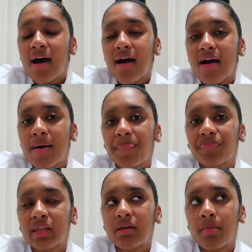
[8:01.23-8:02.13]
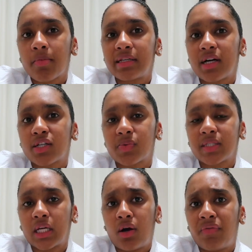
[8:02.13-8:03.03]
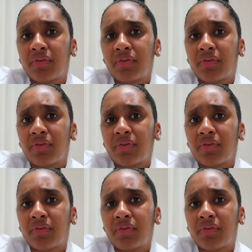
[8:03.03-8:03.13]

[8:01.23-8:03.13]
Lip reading: And I remember my doctor was like, oh,